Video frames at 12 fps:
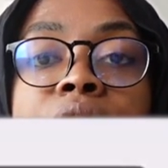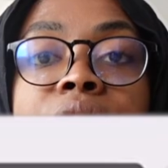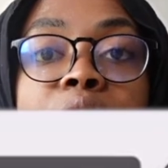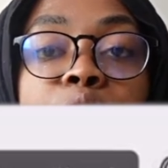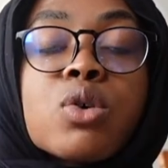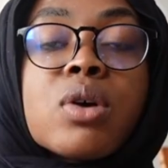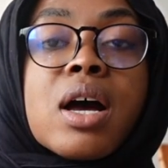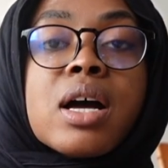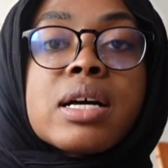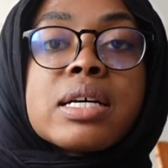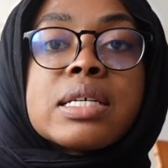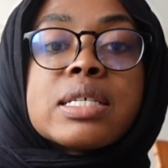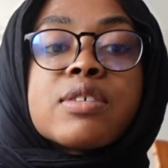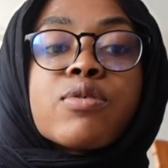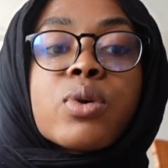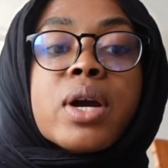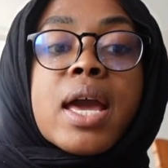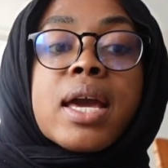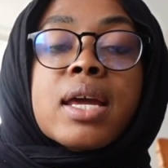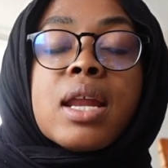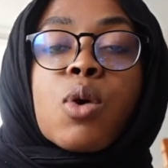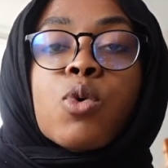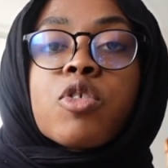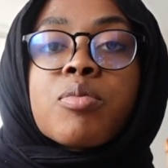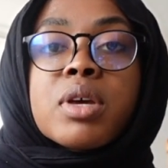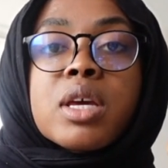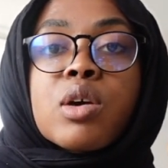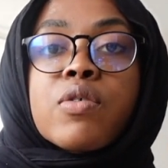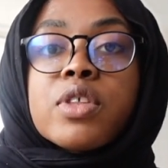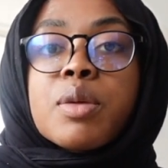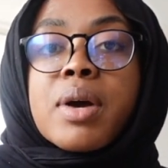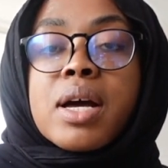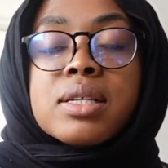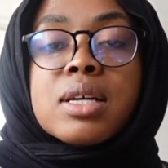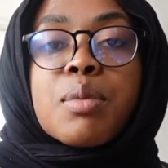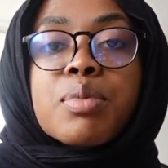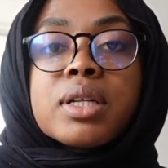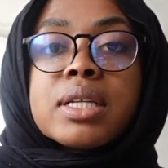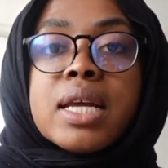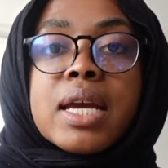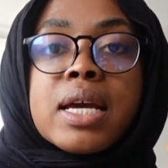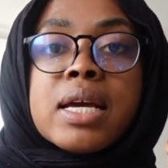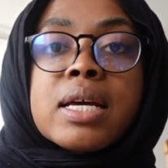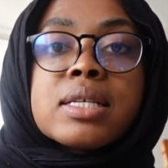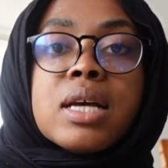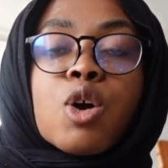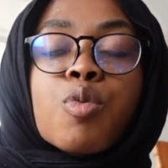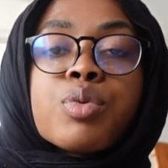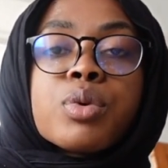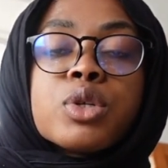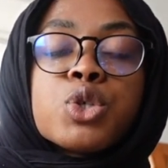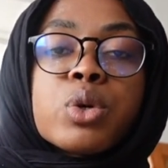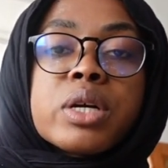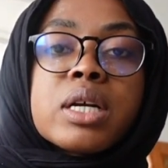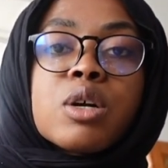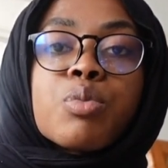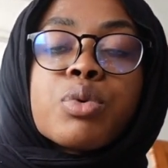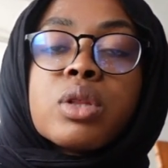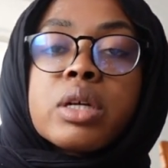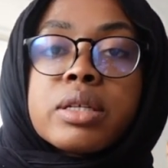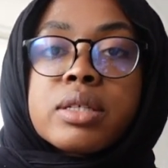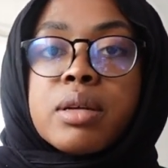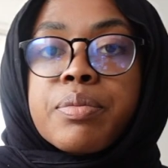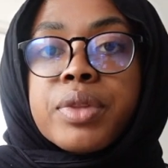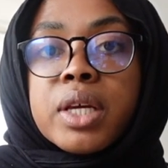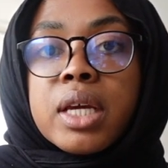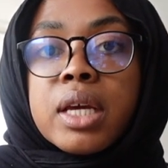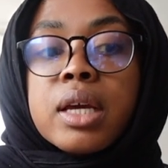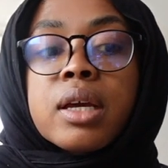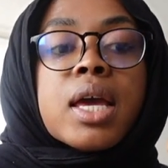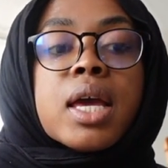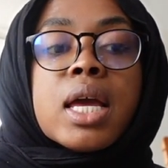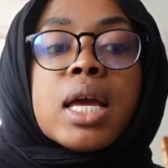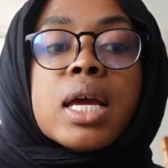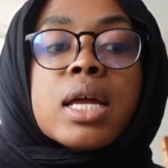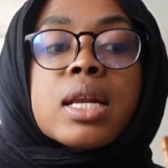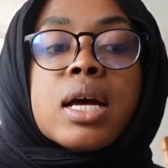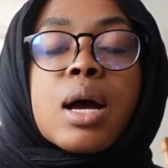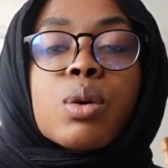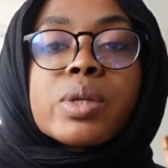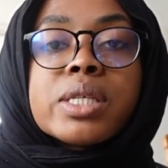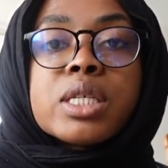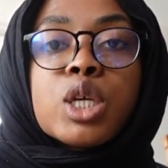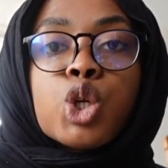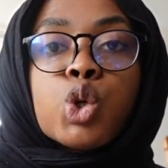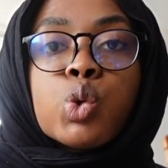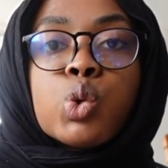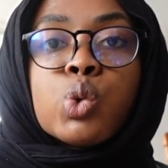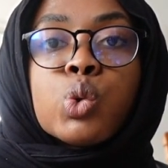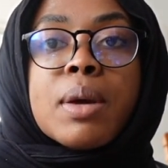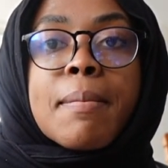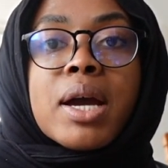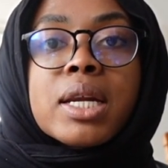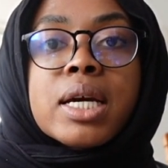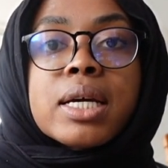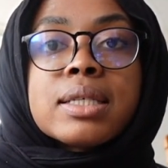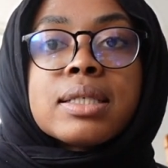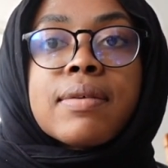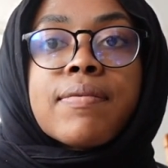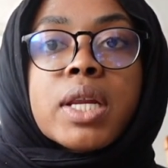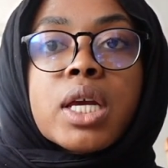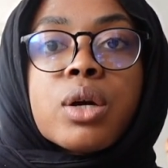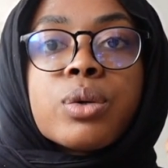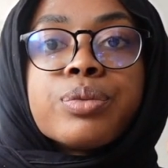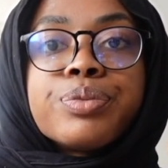Thank you guys for hanging out with me over the past couple of days. I hope you enjoyed it. Hope you learned something. And I will see you in my next video.